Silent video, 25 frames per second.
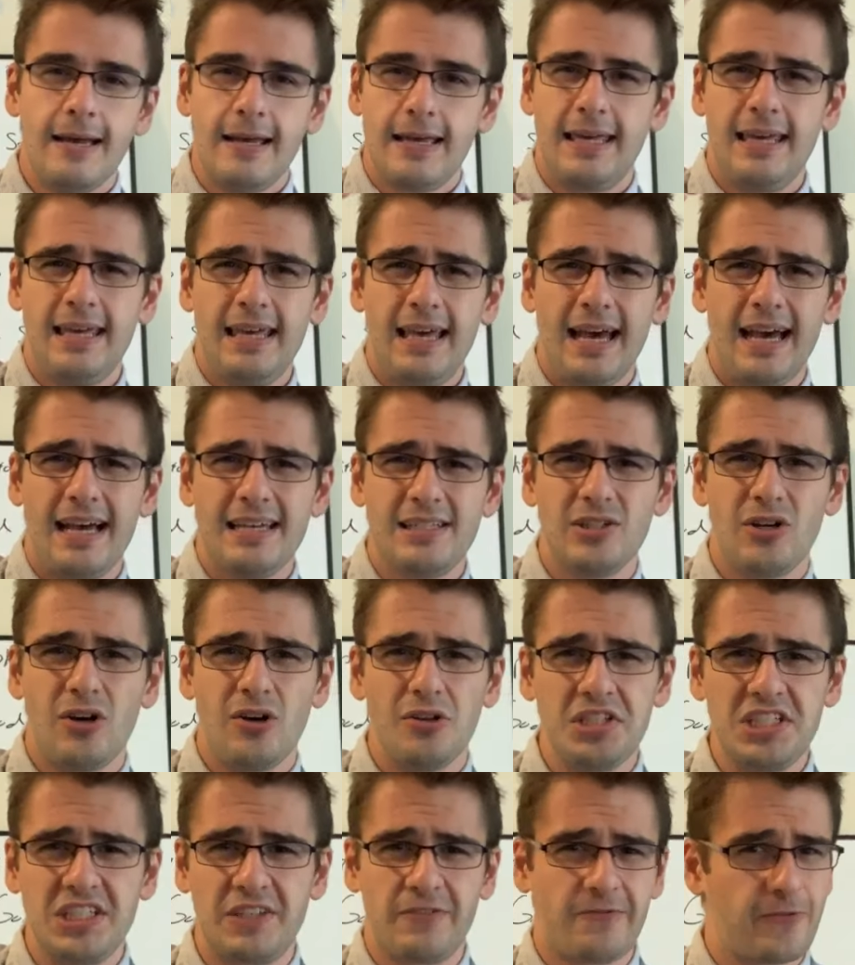he has
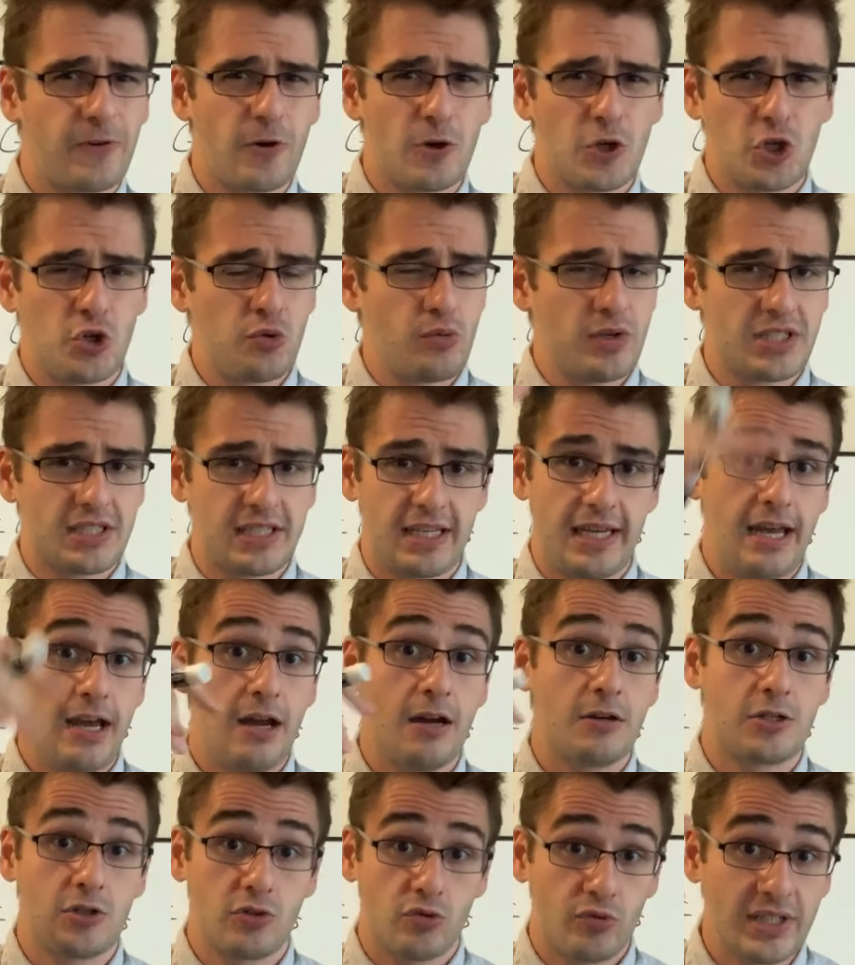all these virtuous
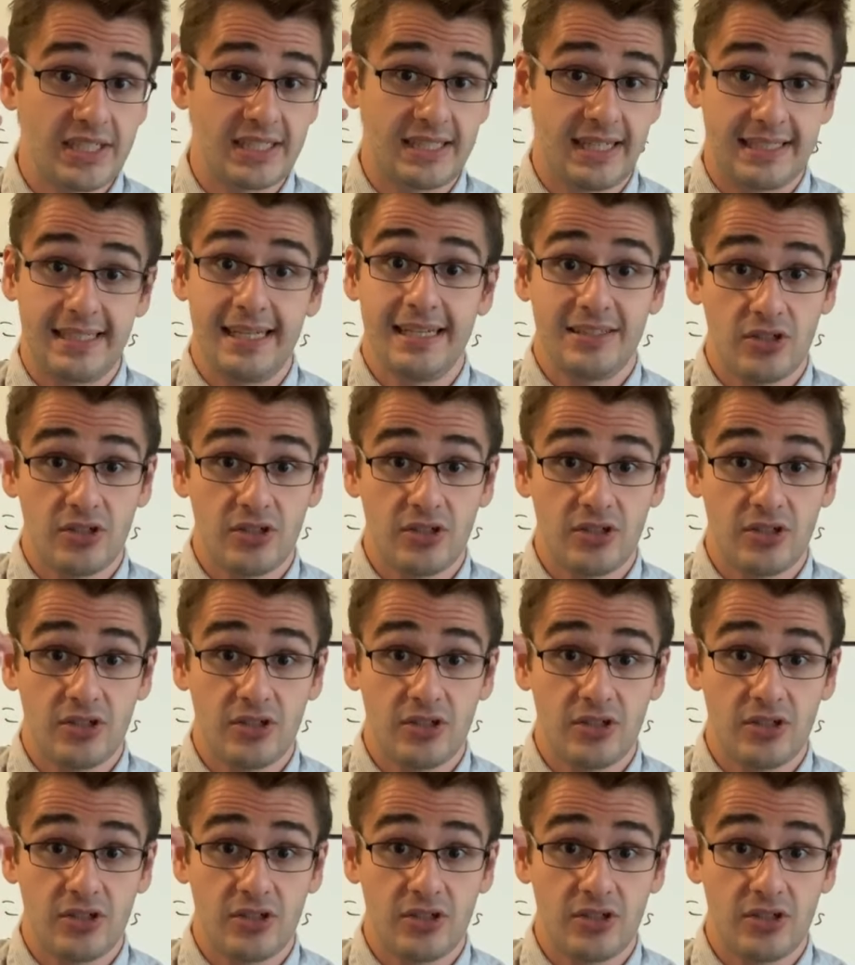characteristics.